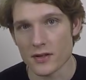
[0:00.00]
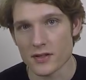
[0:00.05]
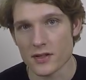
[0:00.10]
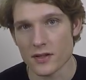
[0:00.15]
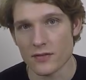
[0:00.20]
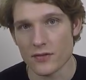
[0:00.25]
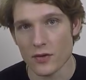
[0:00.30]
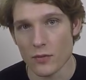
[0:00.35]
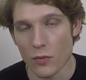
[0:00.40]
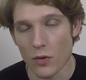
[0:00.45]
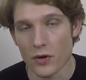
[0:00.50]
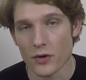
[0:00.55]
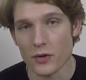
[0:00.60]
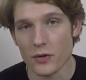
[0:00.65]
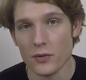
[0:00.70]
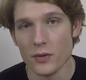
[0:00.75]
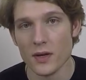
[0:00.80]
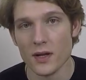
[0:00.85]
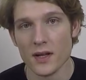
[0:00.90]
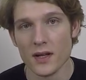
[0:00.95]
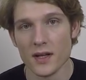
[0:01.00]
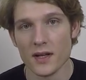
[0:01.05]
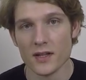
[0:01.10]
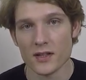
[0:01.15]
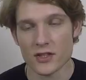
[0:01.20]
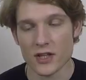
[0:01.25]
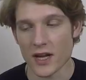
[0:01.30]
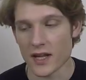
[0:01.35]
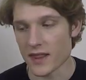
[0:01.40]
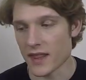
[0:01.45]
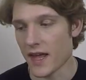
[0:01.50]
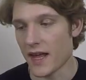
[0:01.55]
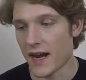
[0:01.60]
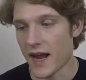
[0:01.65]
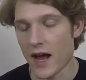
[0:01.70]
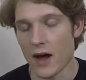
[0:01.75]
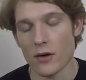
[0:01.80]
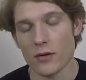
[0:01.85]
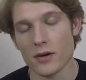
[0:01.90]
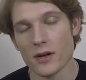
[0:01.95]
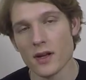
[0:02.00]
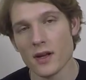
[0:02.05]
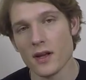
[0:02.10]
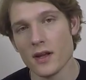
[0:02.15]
So if you want to check that out,